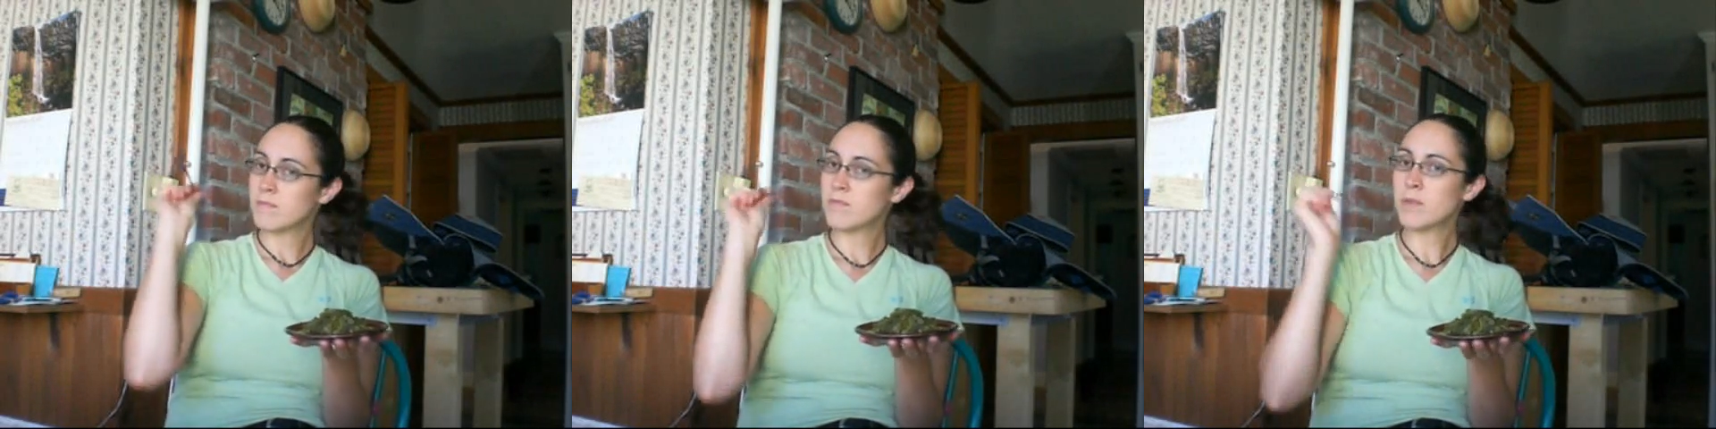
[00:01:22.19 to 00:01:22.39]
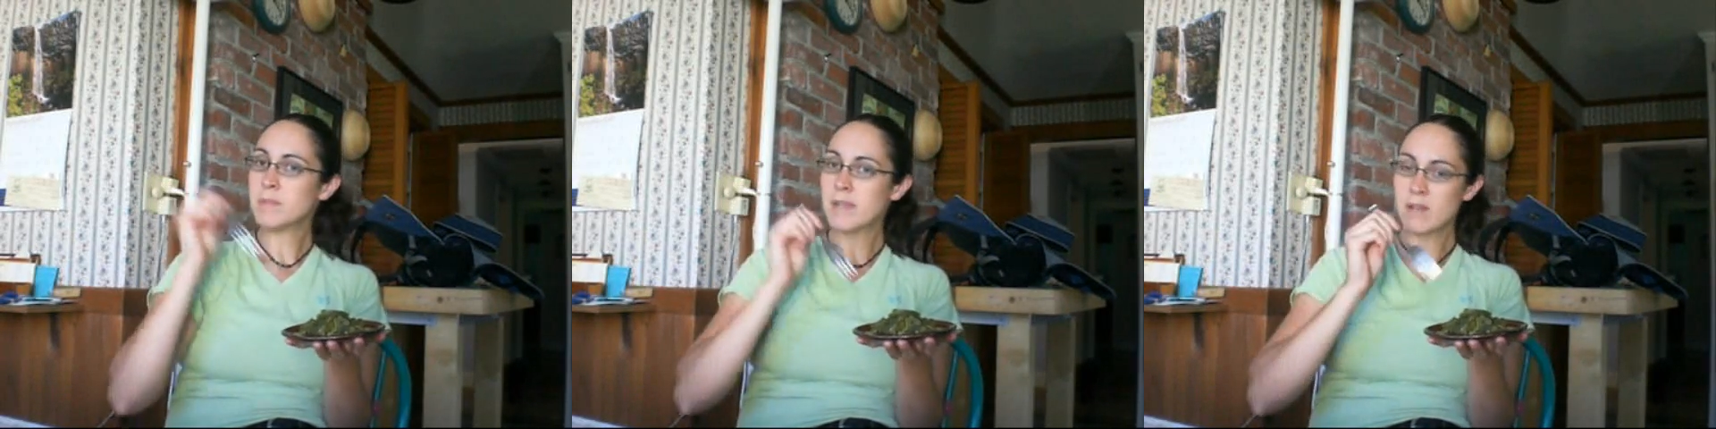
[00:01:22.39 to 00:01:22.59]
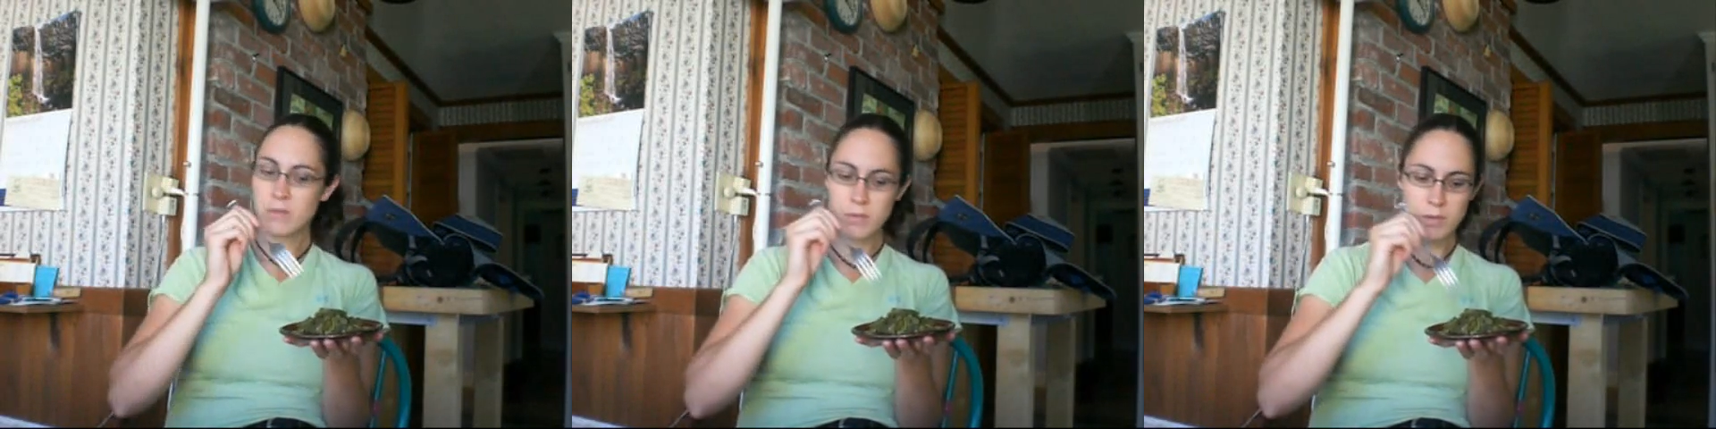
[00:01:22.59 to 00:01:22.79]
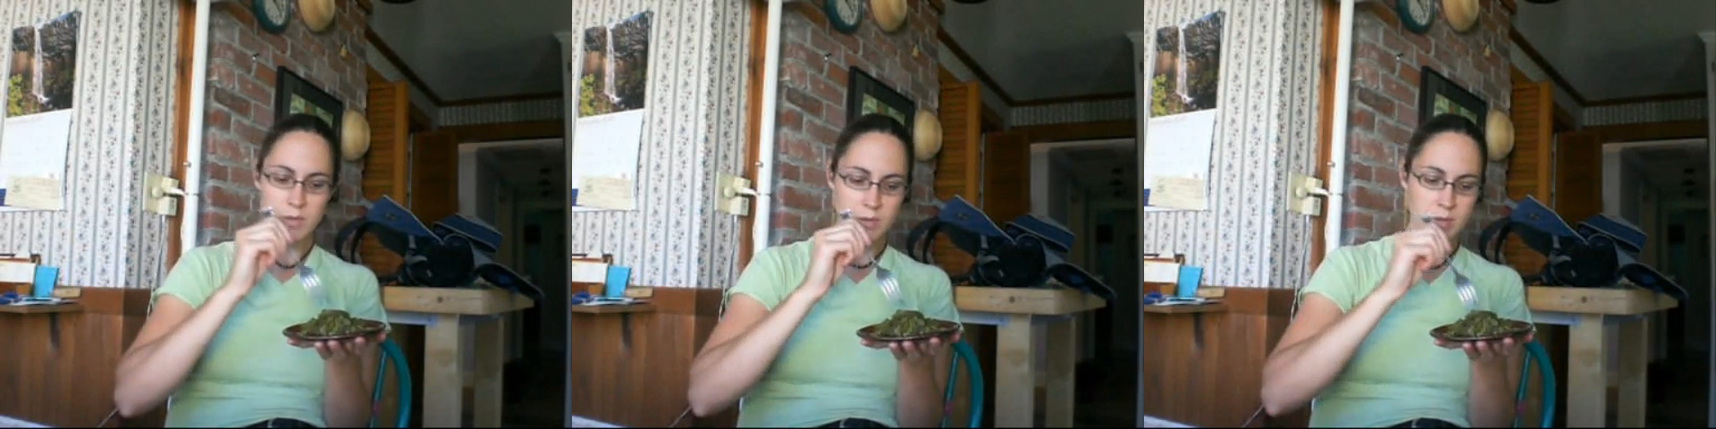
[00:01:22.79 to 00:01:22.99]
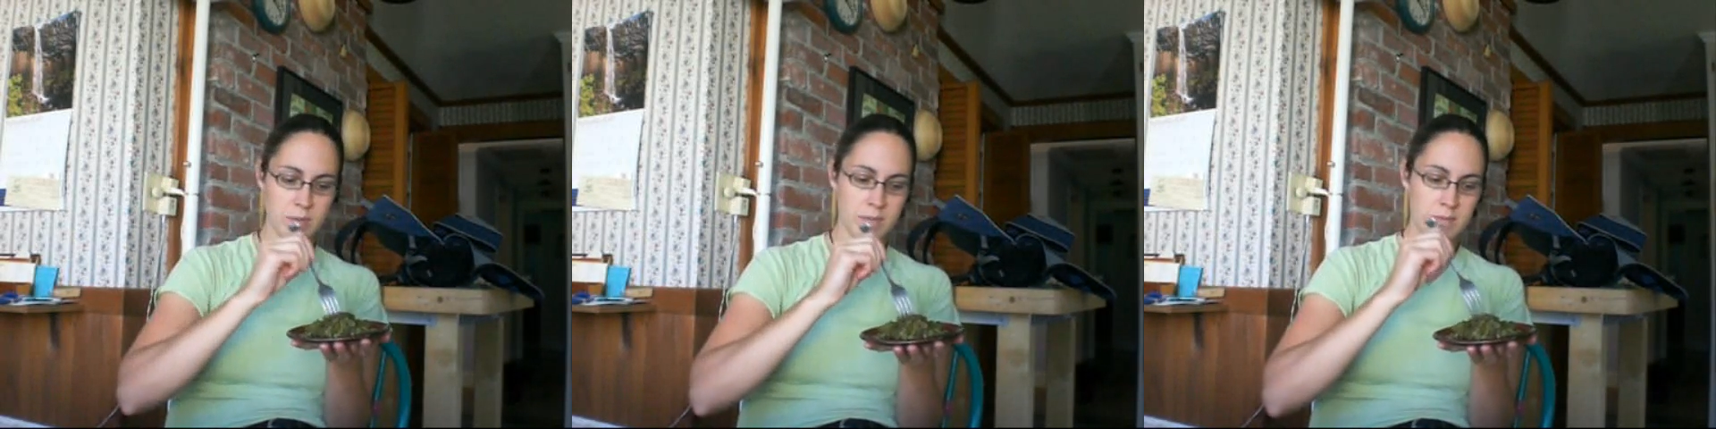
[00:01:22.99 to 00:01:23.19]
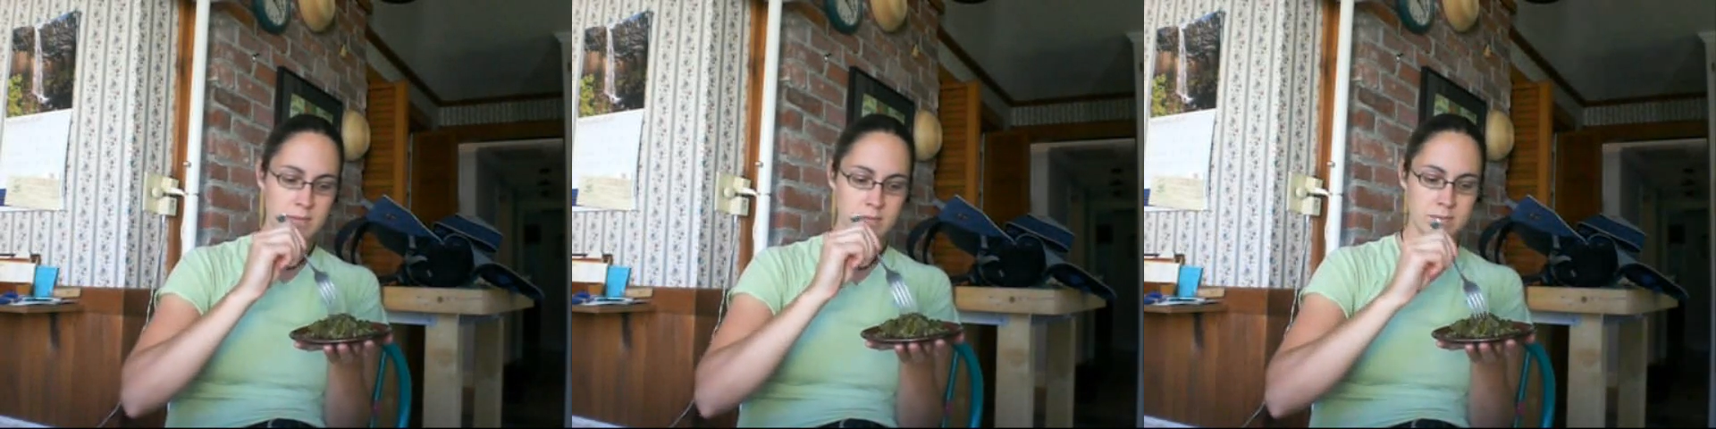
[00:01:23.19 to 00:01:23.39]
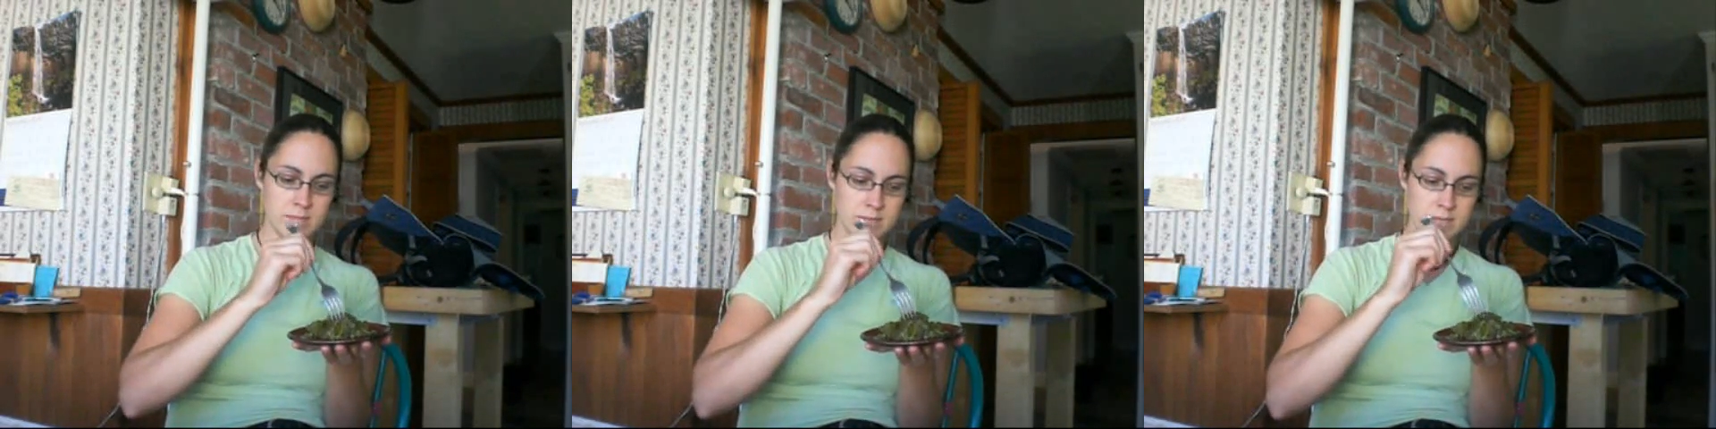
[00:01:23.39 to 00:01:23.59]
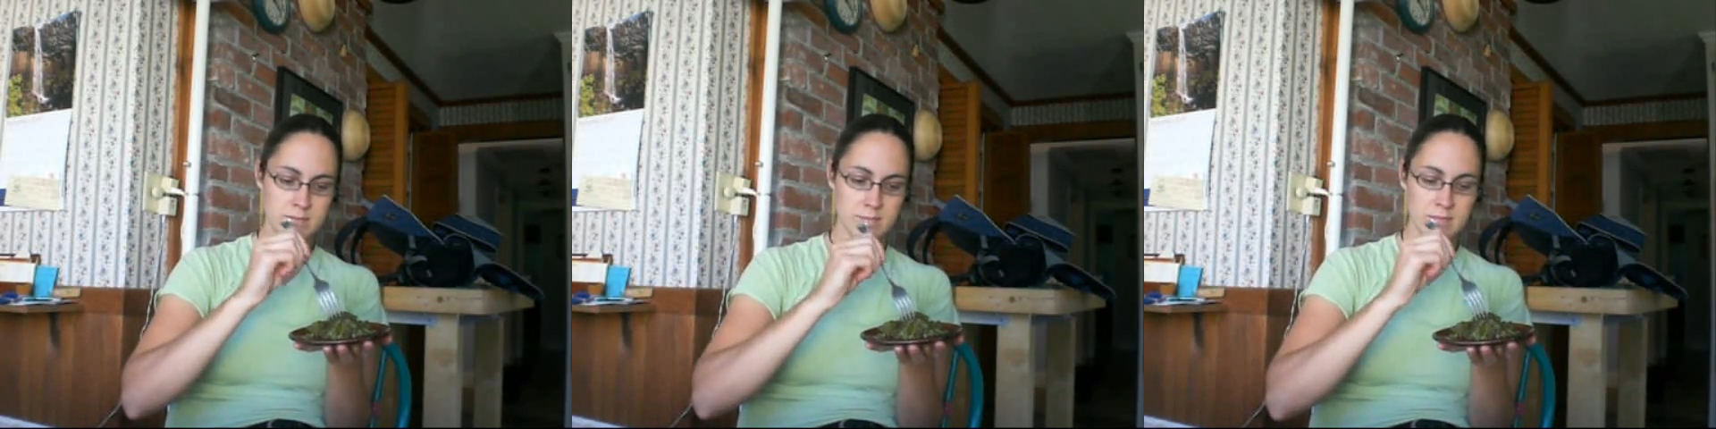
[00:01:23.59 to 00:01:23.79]
from down the road.
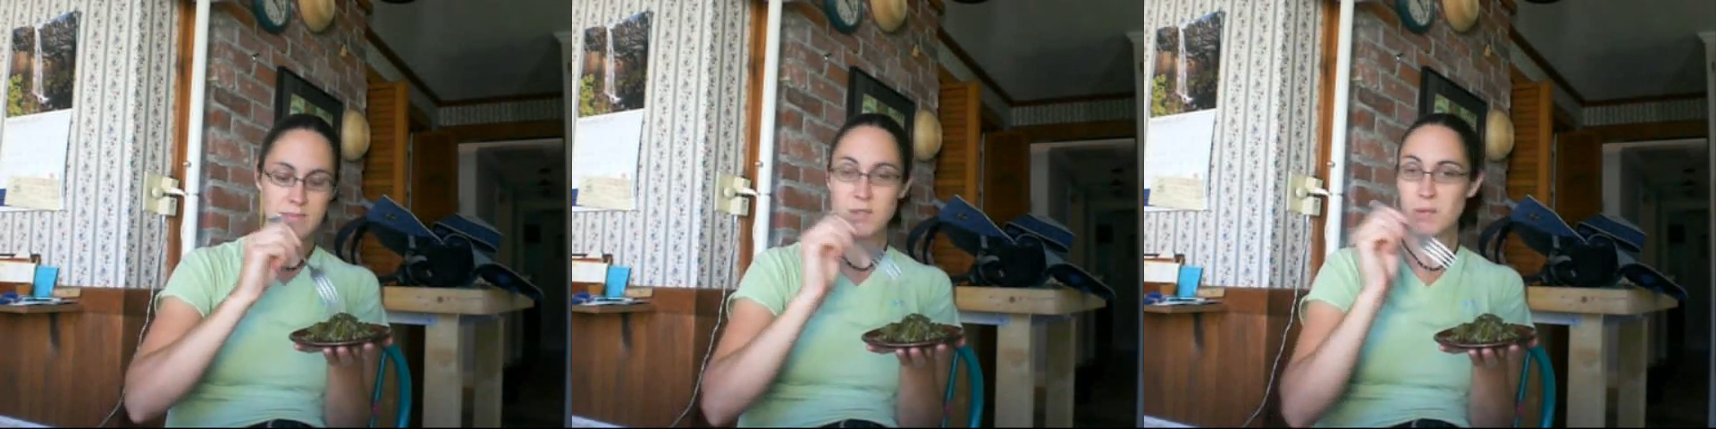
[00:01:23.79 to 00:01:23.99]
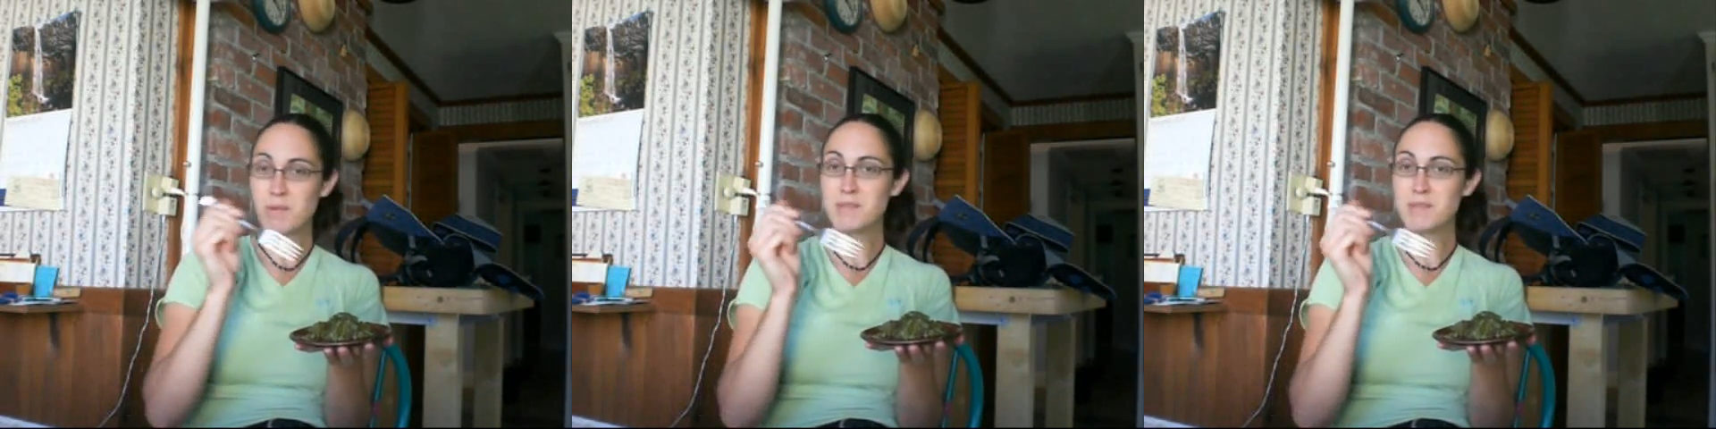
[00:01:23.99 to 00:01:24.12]
The